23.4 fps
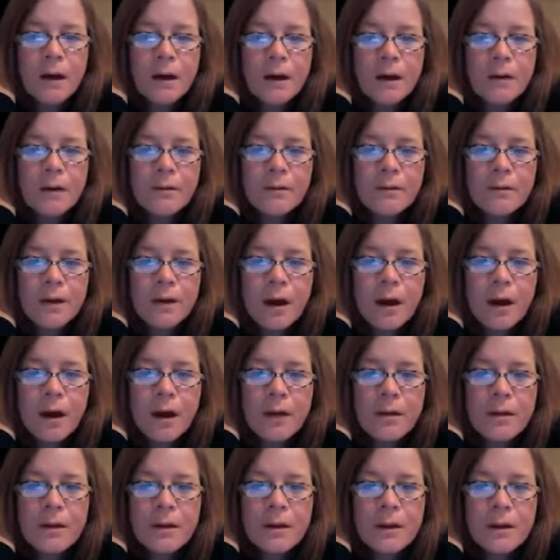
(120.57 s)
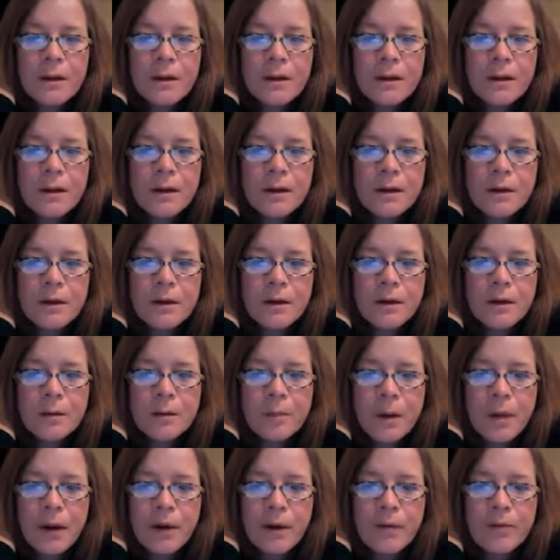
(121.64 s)
I've cut the end at
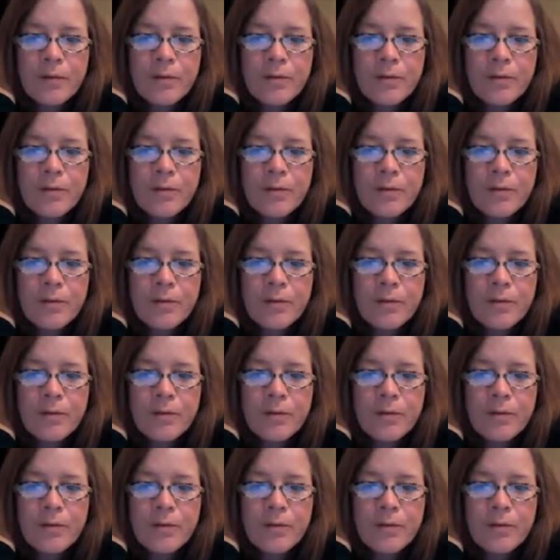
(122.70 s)
about a